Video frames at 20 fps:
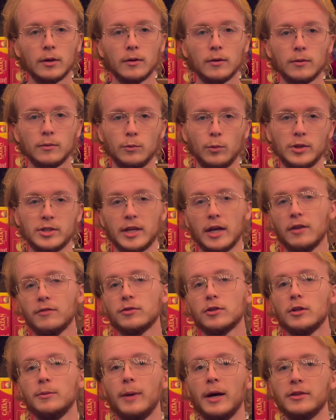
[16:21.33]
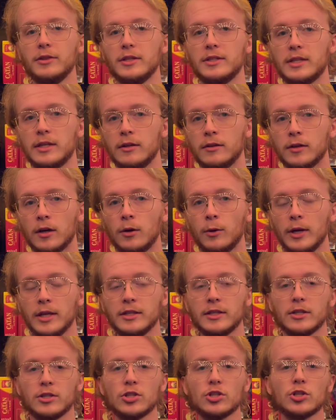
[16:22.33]
What's helpful about this hero is
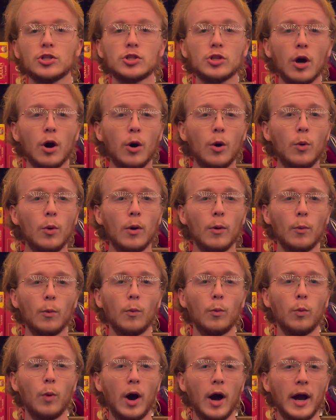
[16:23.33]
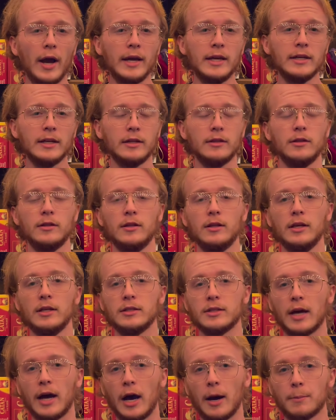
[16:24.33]
it's so wide in
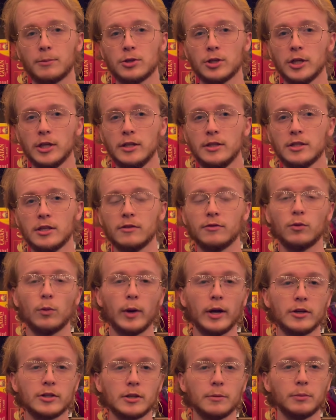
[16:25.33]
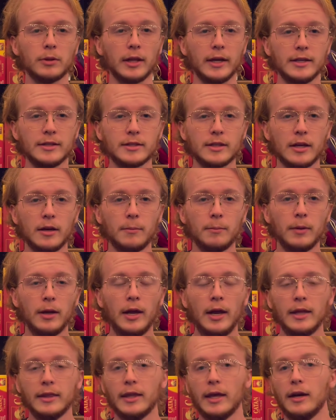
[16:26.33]
its options of where to place them
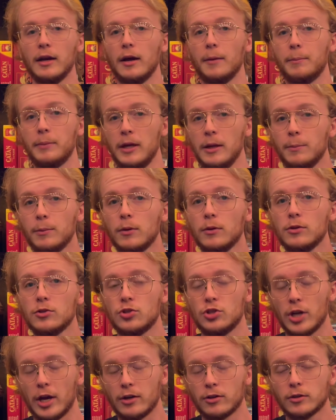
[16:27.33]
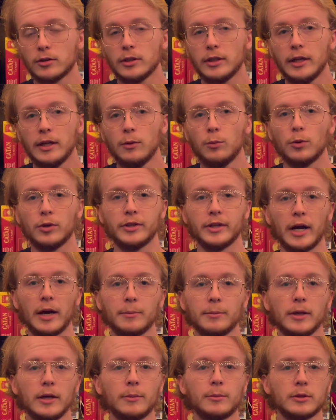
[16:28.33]
that people generally will
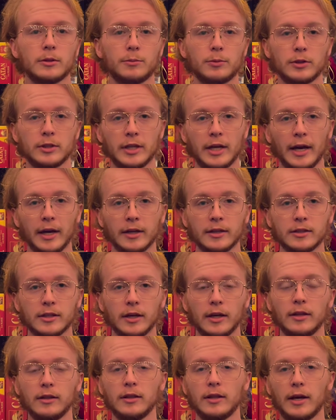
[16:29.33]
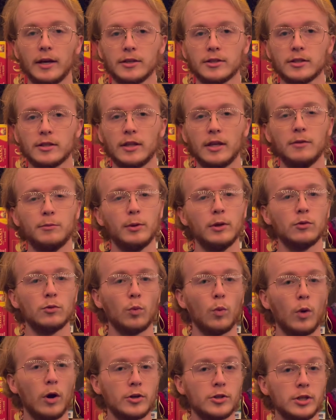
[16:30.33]
not be able to predict unless they've been
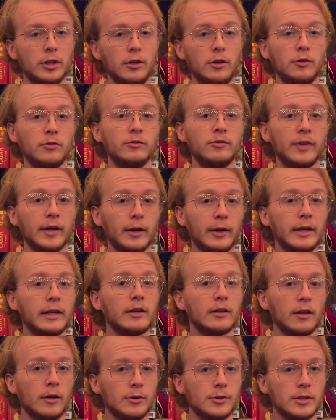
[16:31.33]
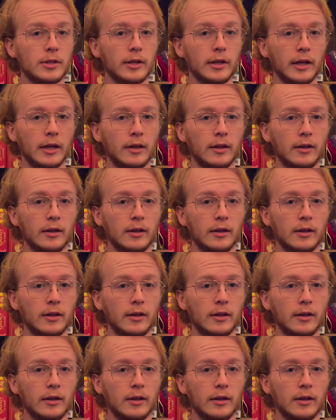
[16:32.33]
watching you very closely.